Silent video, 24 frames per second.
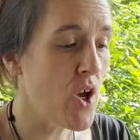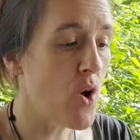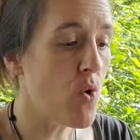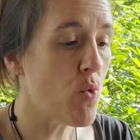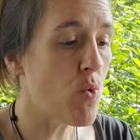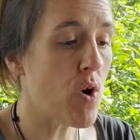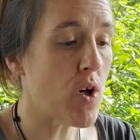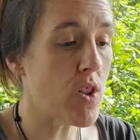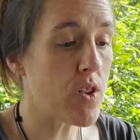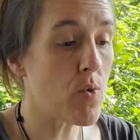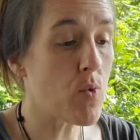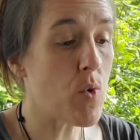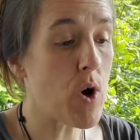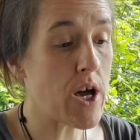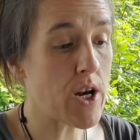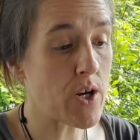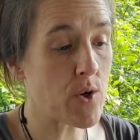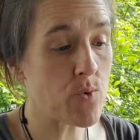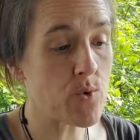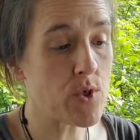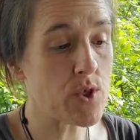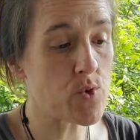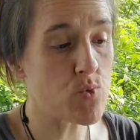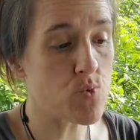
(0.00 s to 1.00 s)
while the
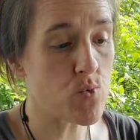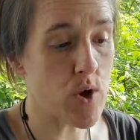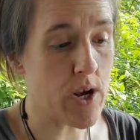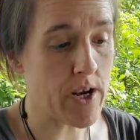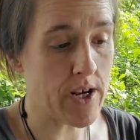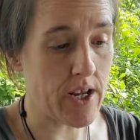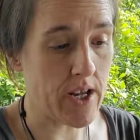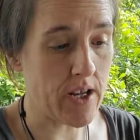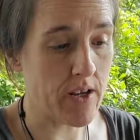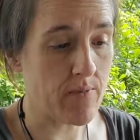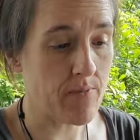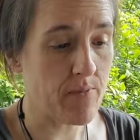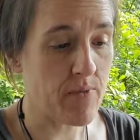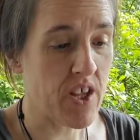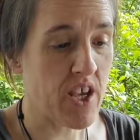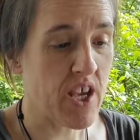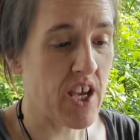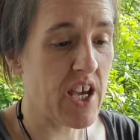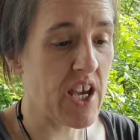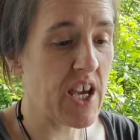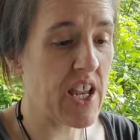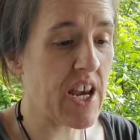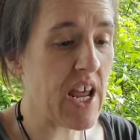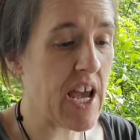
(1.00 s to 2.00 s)
water was running.
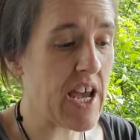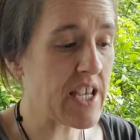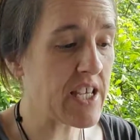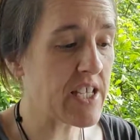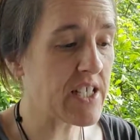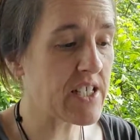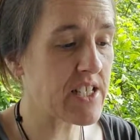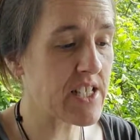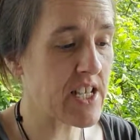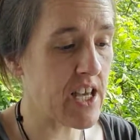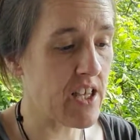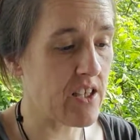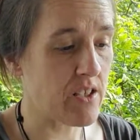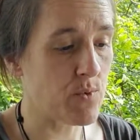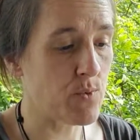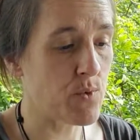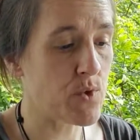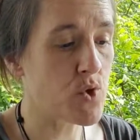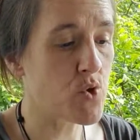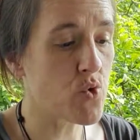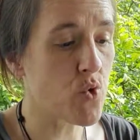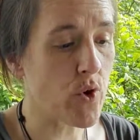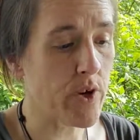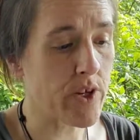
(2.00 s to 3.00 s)
And I could tell it
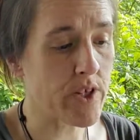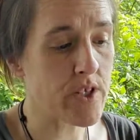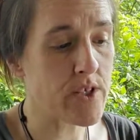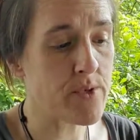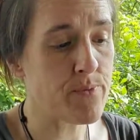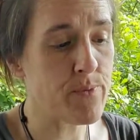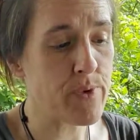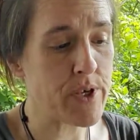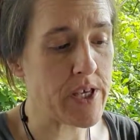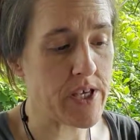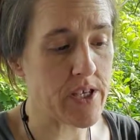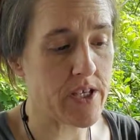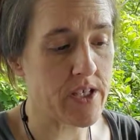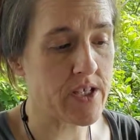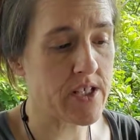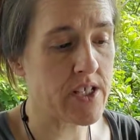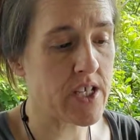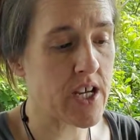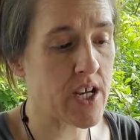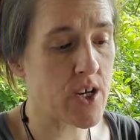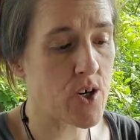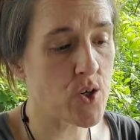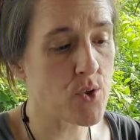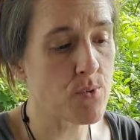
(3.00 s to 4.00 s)
was going to be a
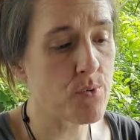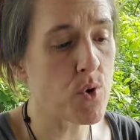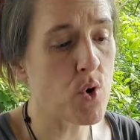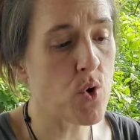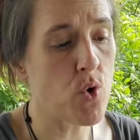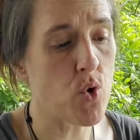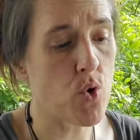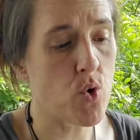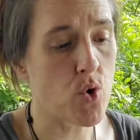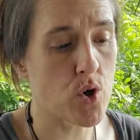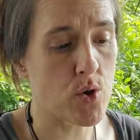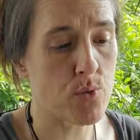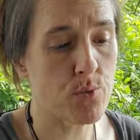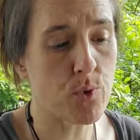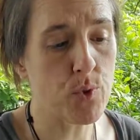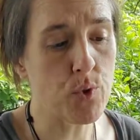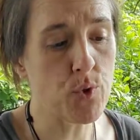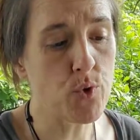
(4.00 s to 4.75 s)
terrible, horrible,